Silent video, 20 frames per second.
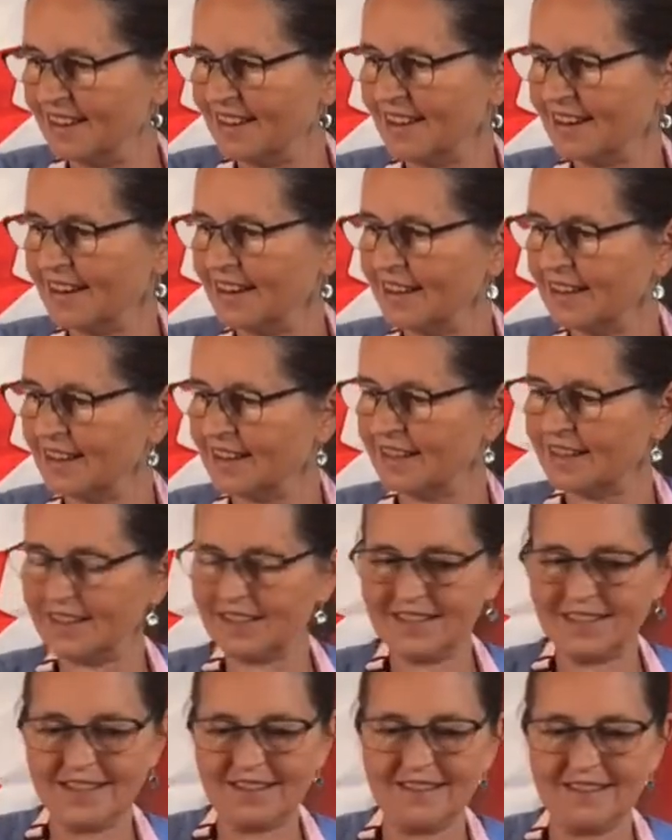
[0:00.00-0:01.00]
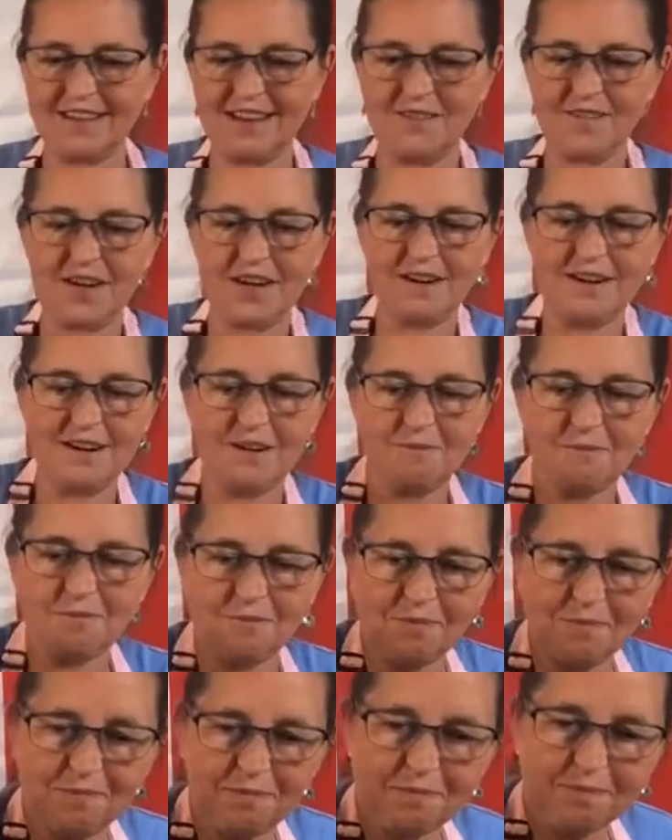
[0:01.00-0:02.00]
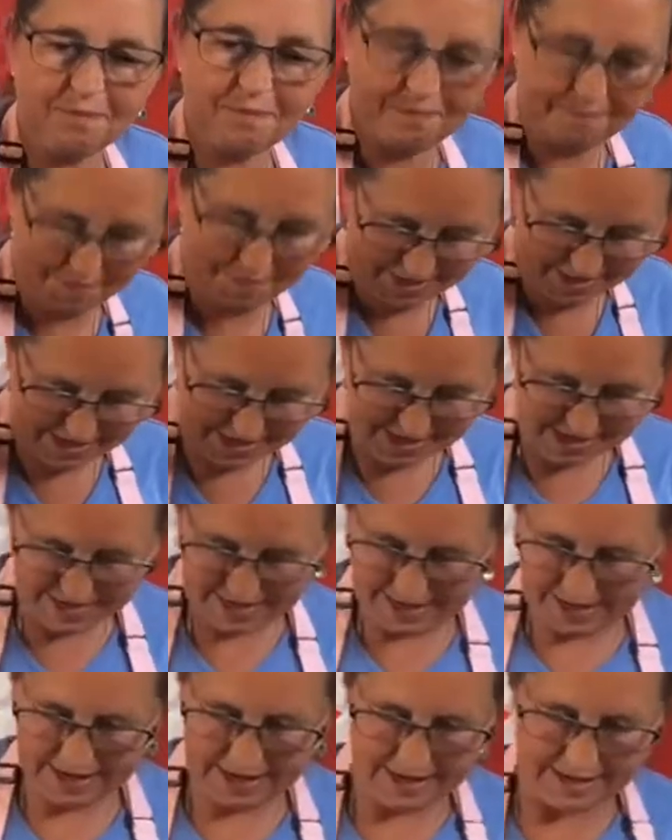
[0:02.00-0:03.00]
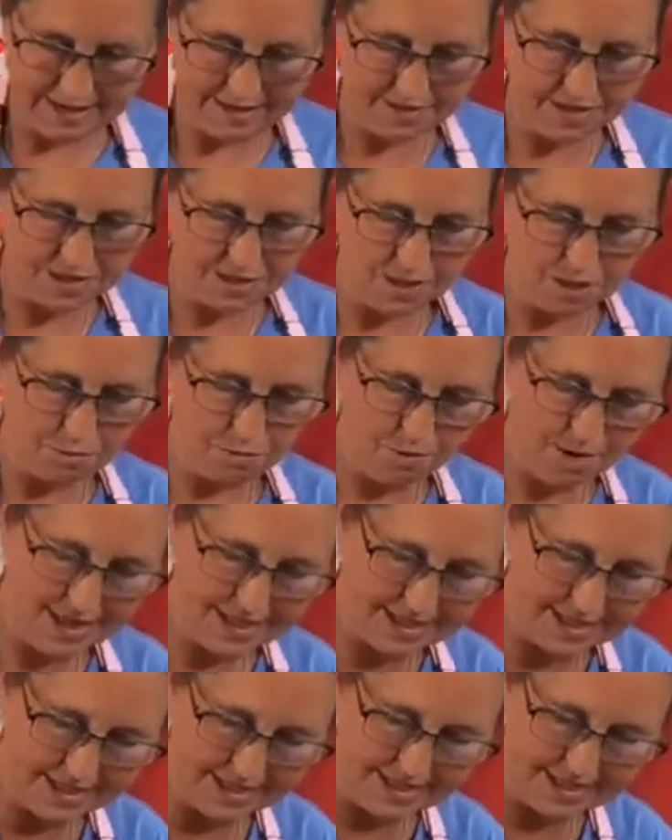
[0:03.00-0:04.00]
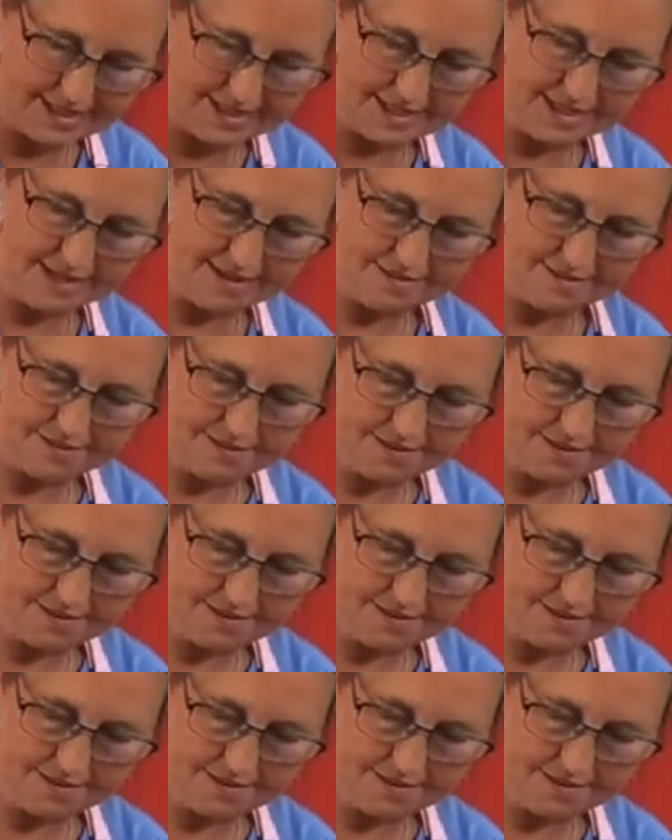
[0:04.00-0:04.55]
So there we are. And I'm just going to press this down.